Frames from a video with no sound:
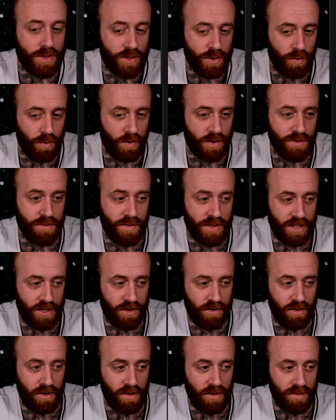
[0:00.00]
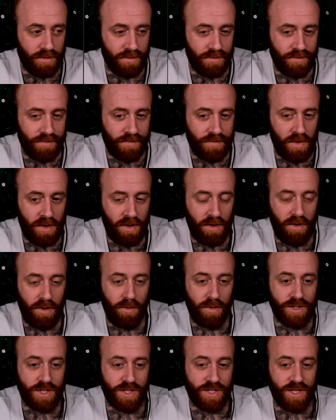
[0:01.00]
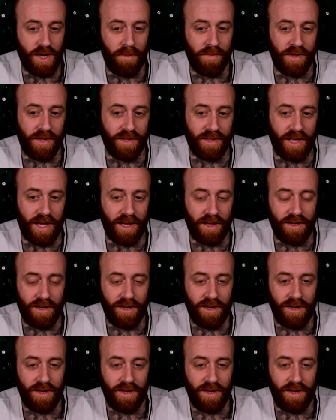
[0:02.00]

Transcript: source material, which is something that